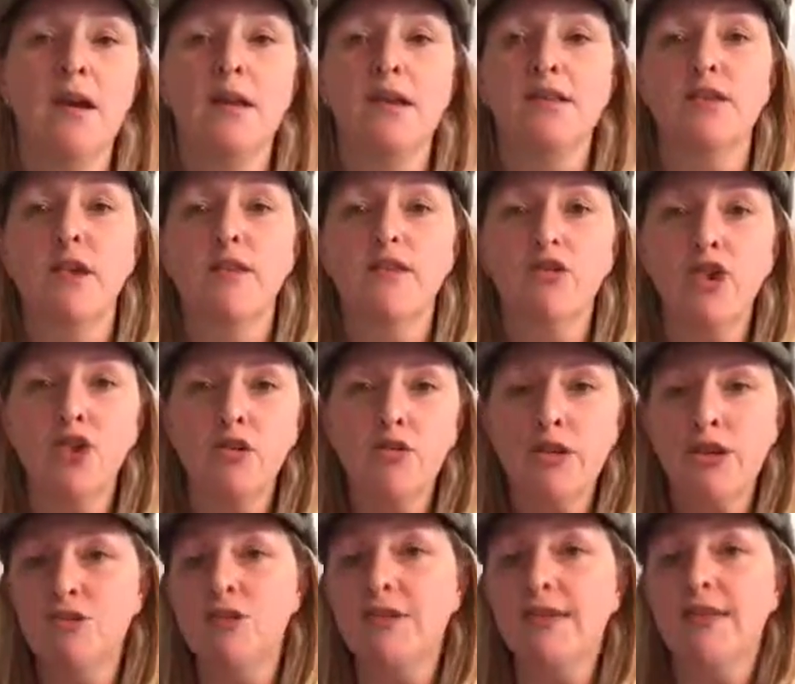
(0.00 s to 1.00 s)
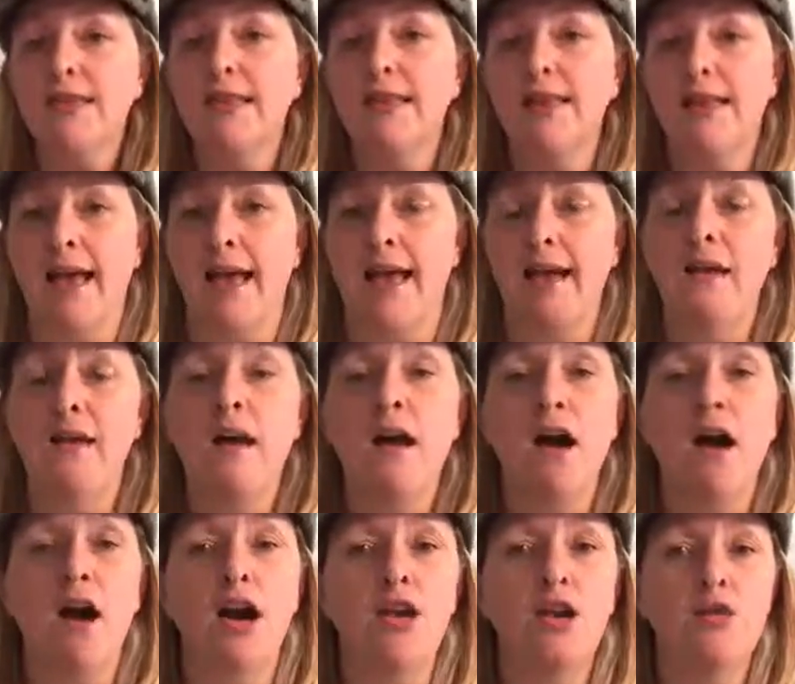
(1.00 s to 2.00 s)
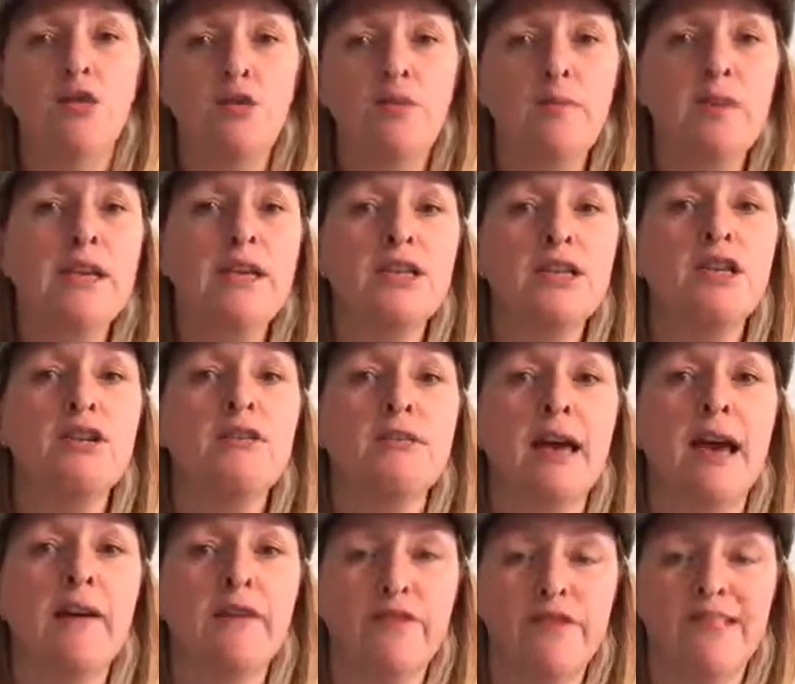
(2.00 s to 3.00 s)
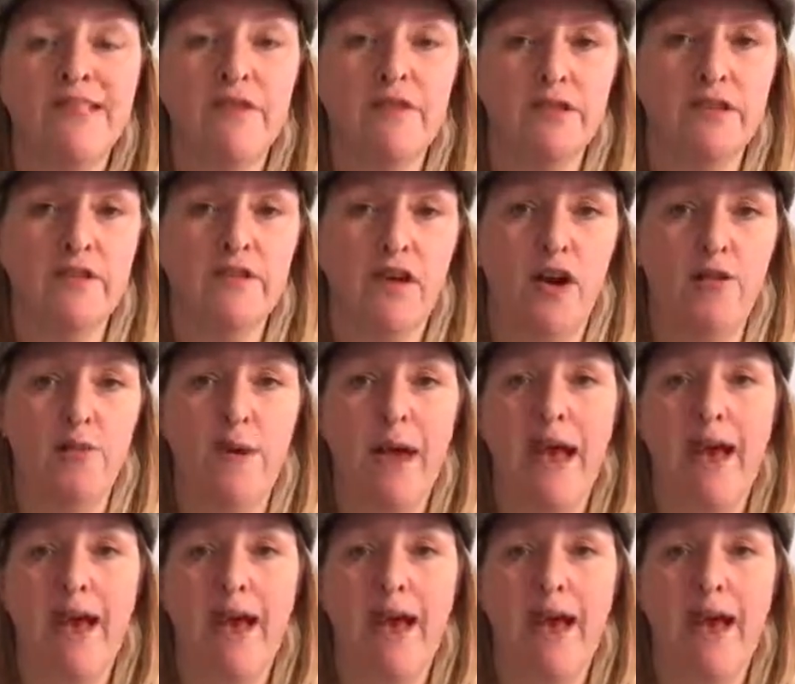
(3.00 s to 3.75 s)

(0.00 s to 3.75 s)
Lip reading: So if you're interested in that, I normally do that for £75.